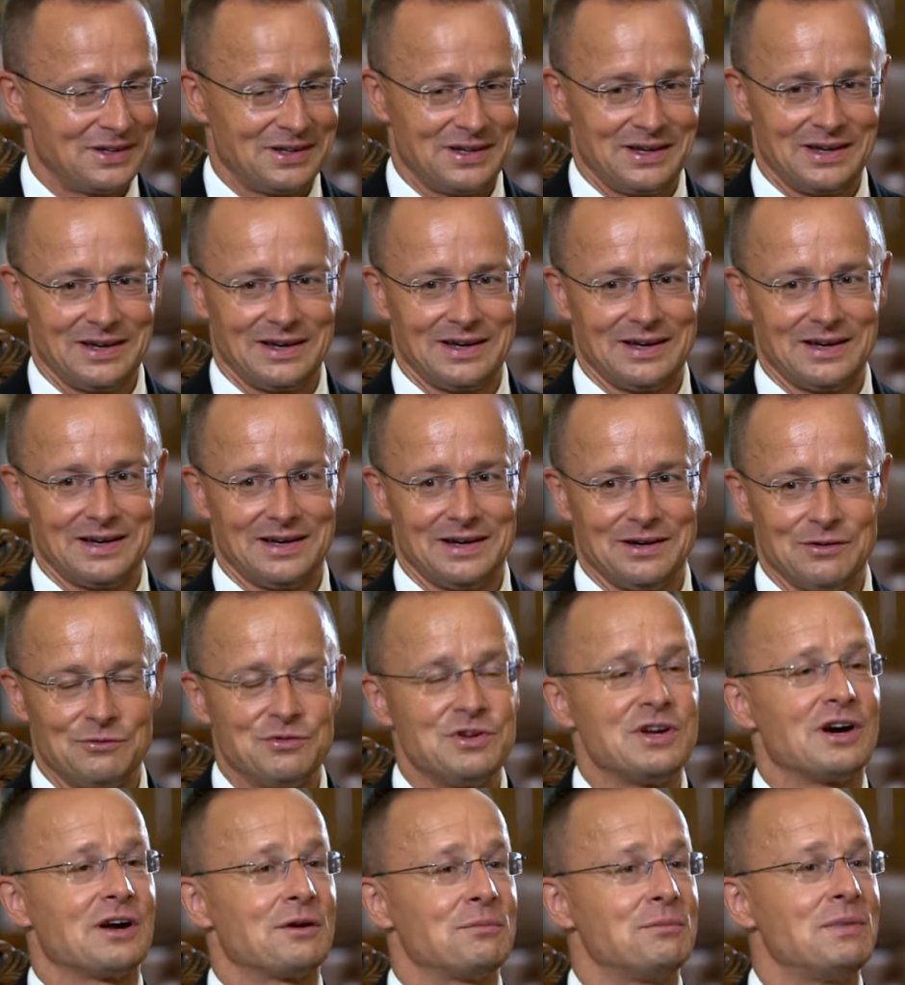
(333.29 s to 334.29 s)
Uh,
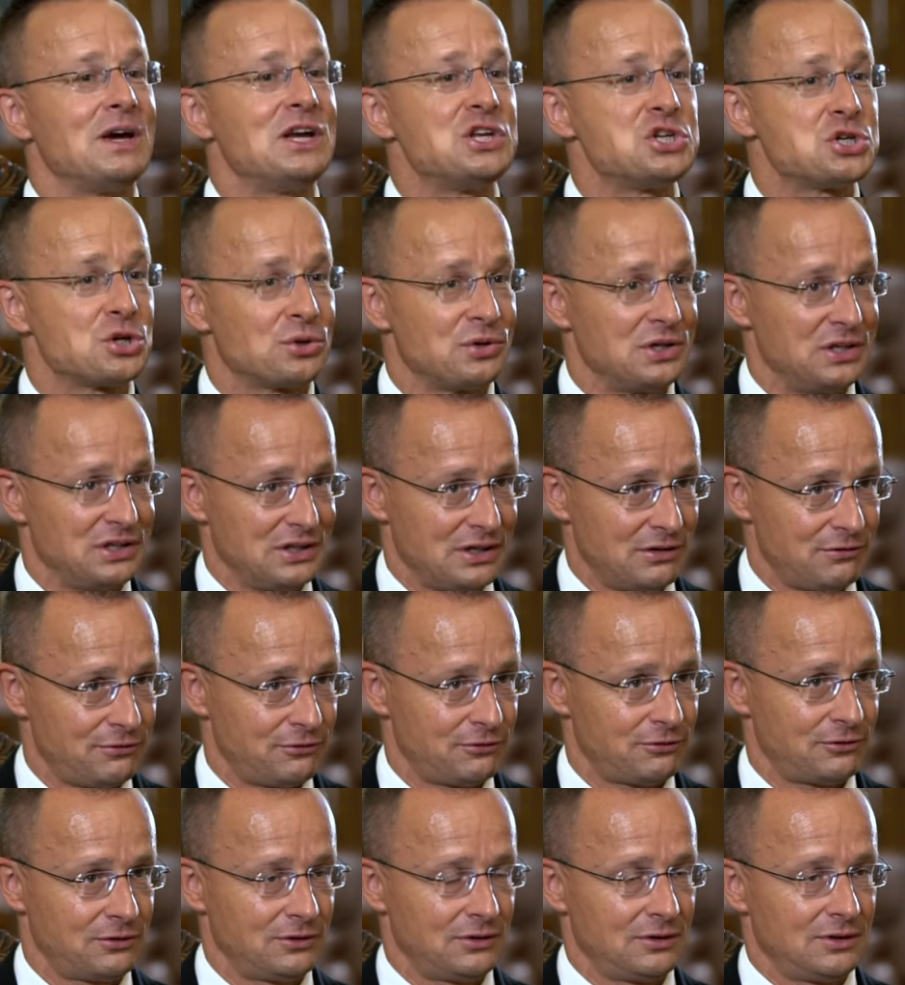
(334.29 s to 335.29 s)
we are mature
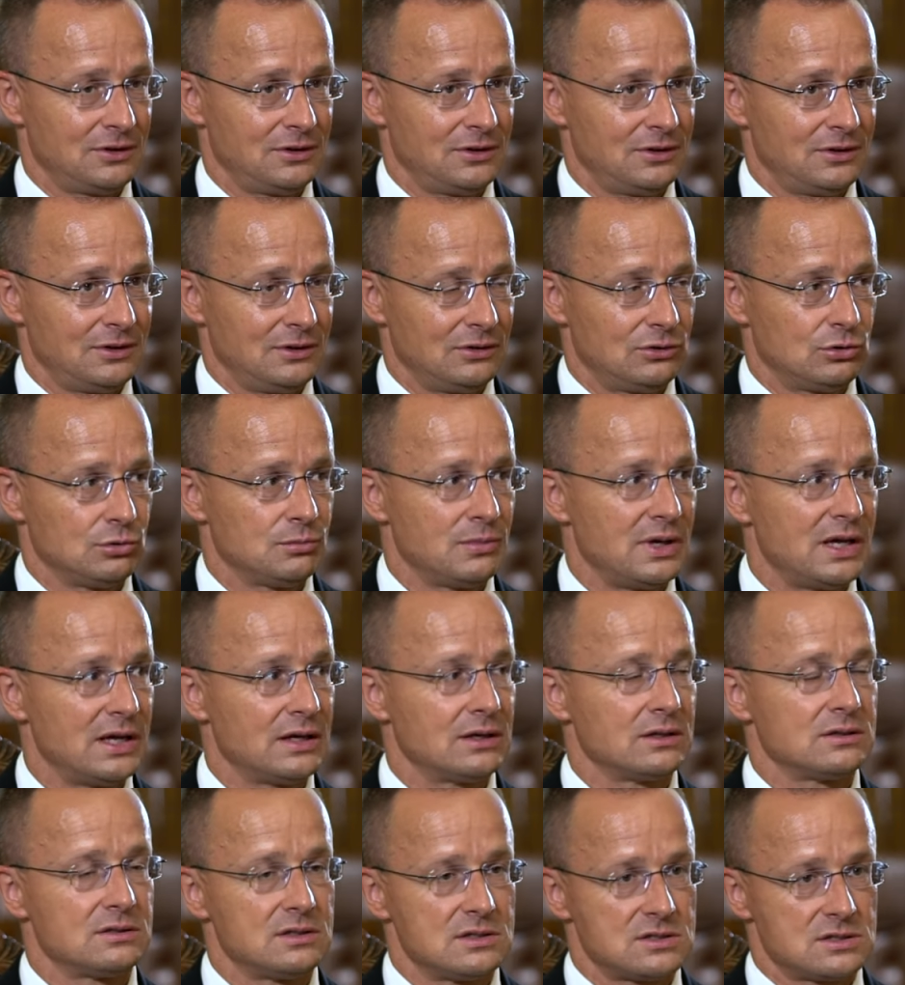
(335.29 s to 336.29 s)
enough to
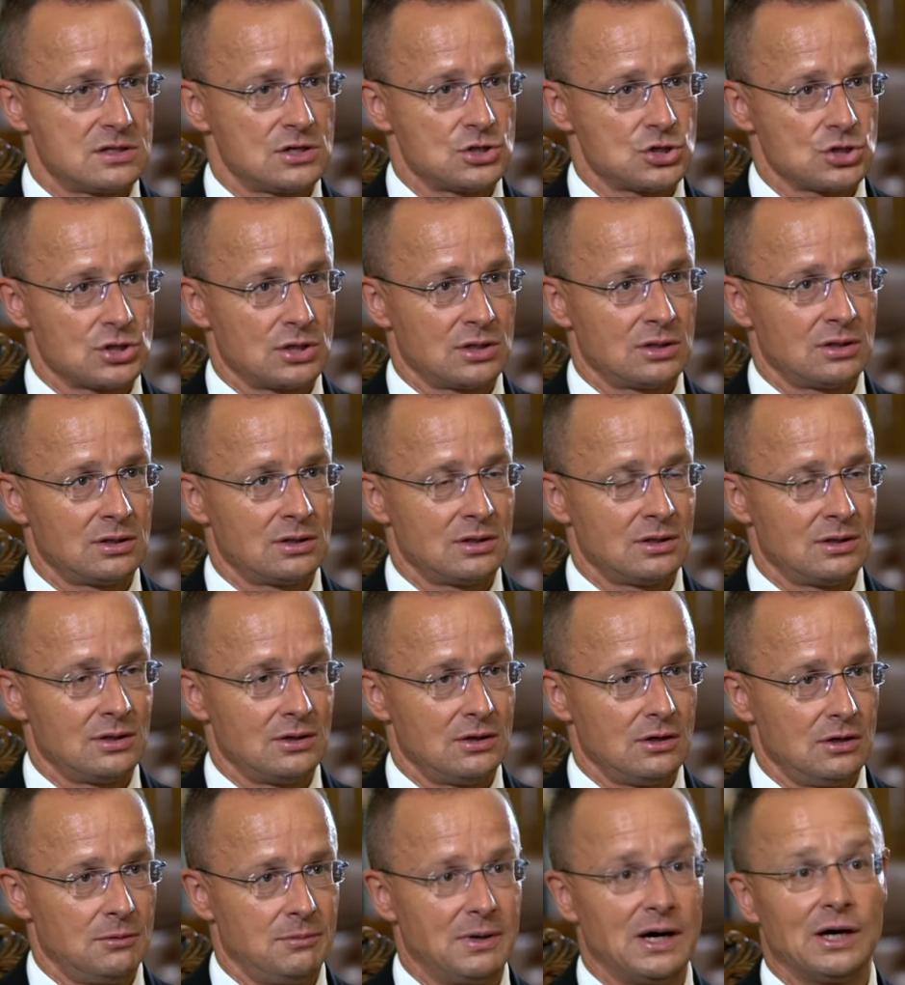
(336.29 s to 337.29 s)
make a decision
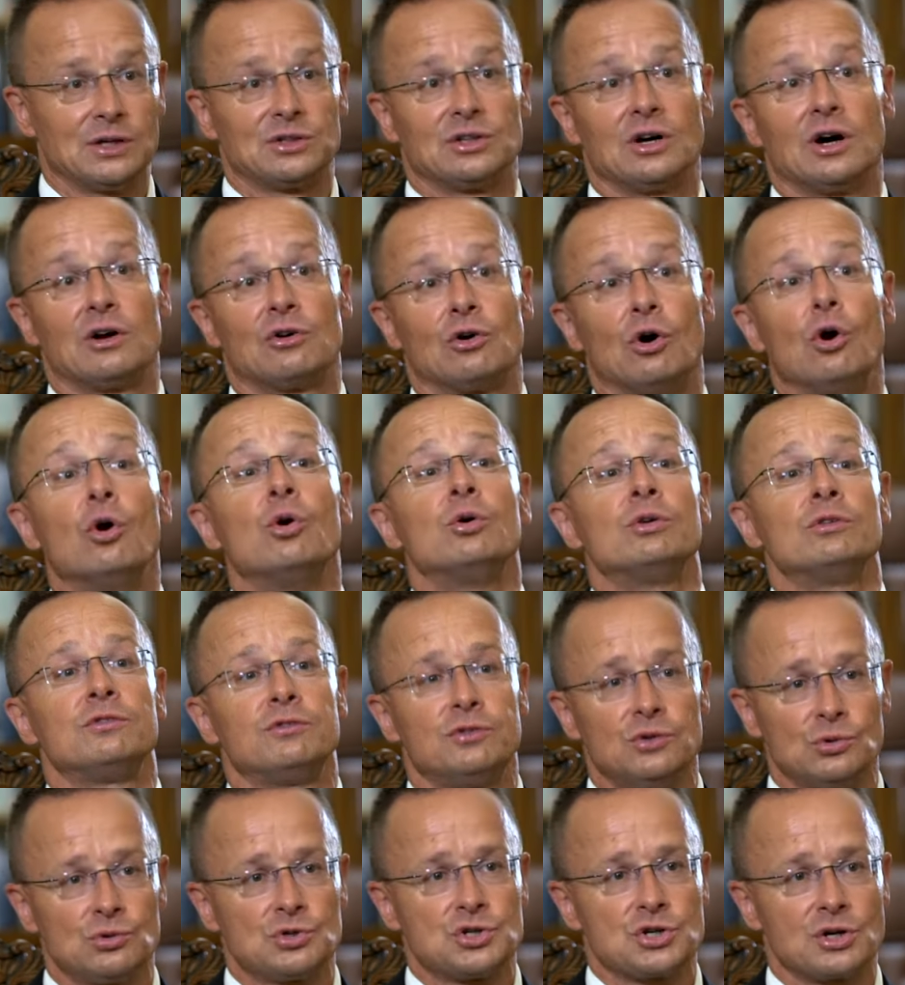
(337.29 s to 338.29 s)
about our own
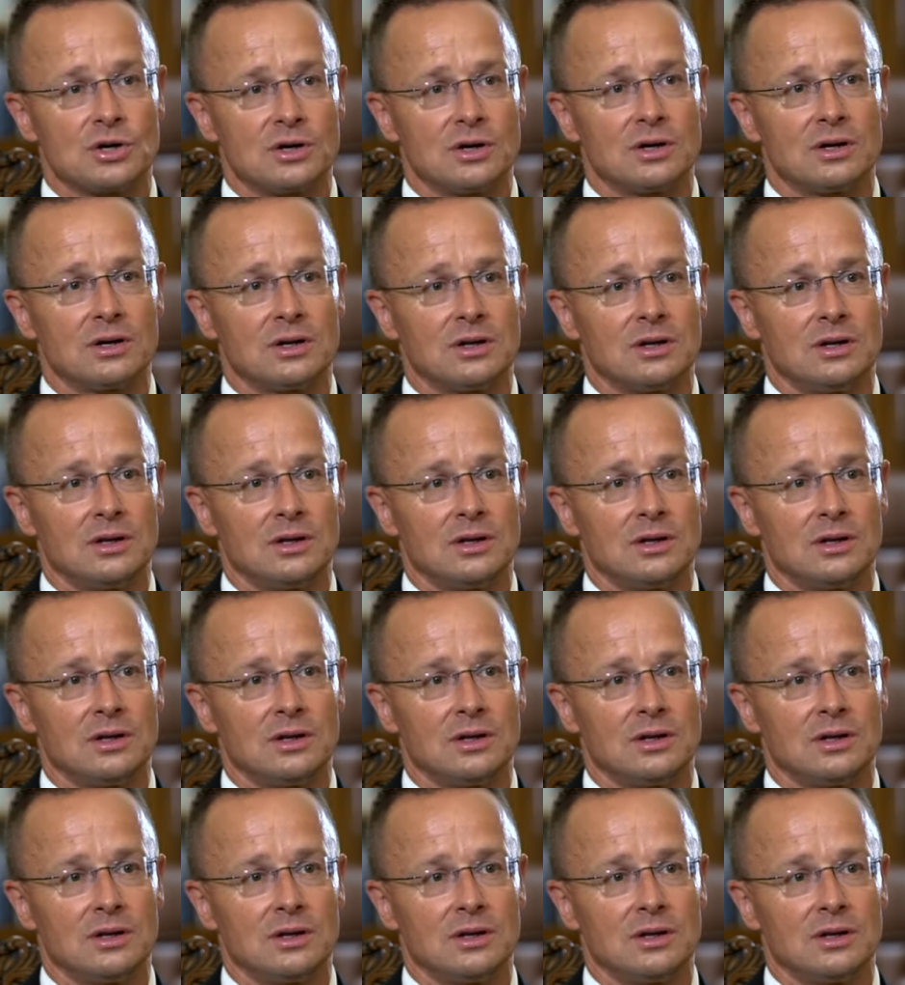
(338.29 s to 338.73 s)
future.